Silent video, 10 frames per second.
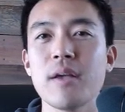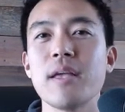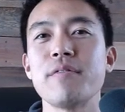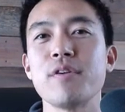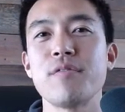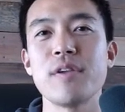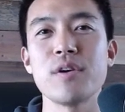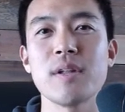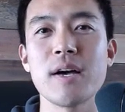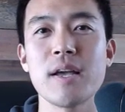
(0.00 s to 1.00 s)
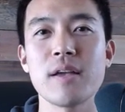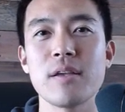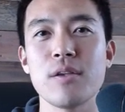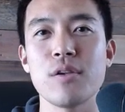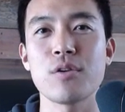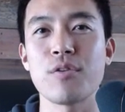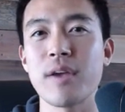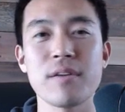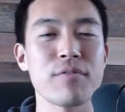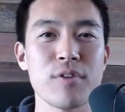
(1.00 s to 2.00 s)
If you feel like
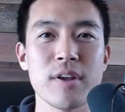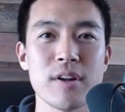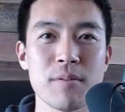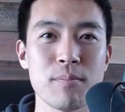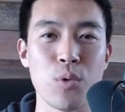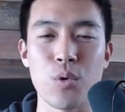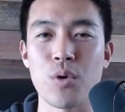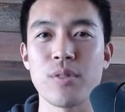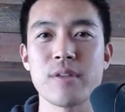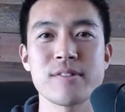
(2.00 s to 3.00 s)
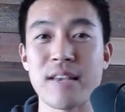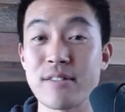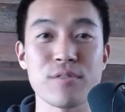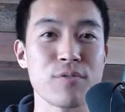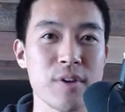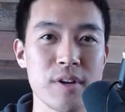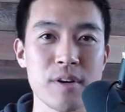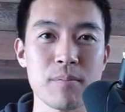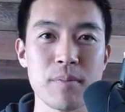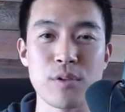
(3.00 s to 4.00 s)
creative freedom or the sense of
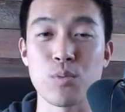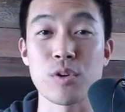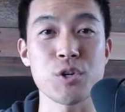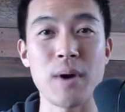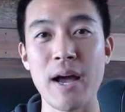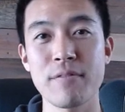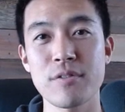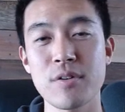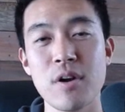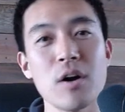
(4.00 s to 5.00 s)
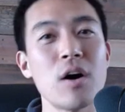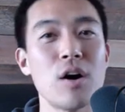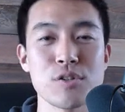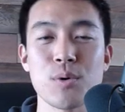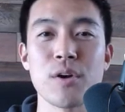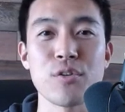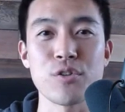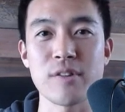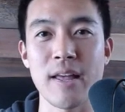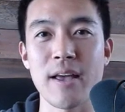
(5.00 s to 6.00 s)
freedom is what you're after, also
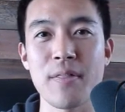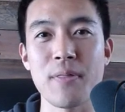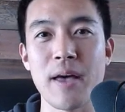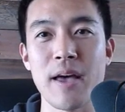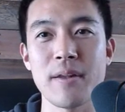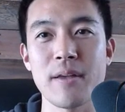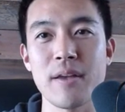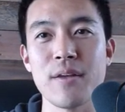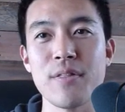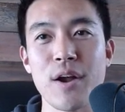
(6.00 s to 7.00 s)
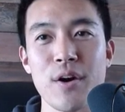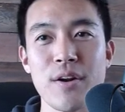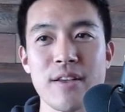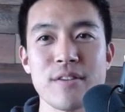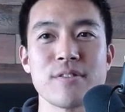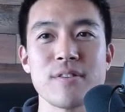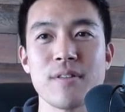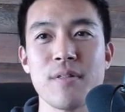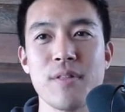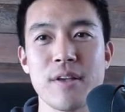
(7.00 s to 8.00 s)
understand that there is
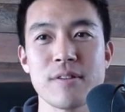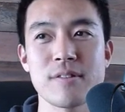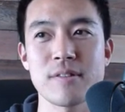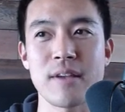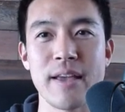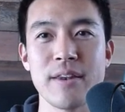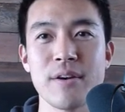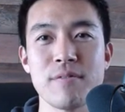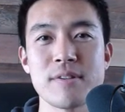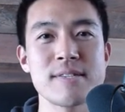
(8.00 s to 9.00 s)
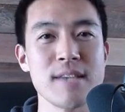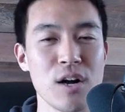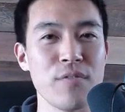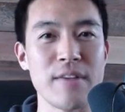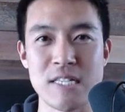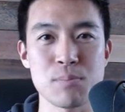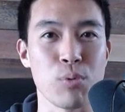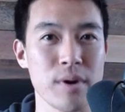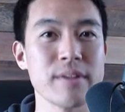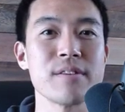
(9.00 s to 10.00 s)
this kind of
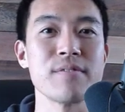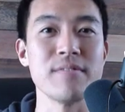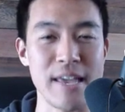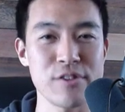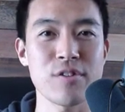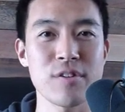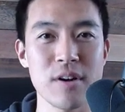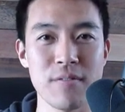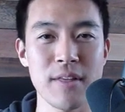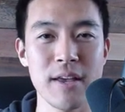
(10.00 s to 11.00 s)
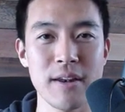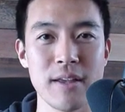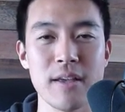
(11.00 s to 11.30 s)
self-exploitative nature of that,